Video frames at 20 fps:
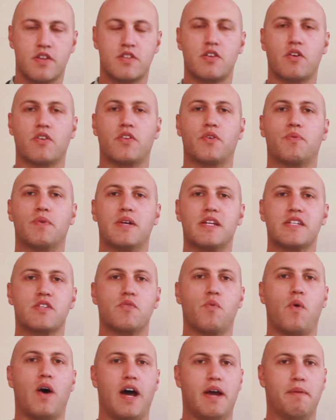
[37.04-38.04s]
So, the
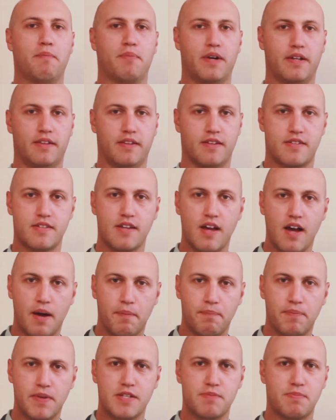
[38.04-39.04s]
reason why I bring this
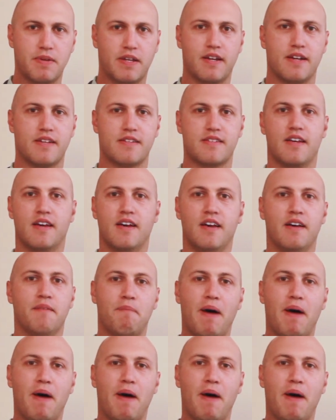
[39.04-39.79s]
up is because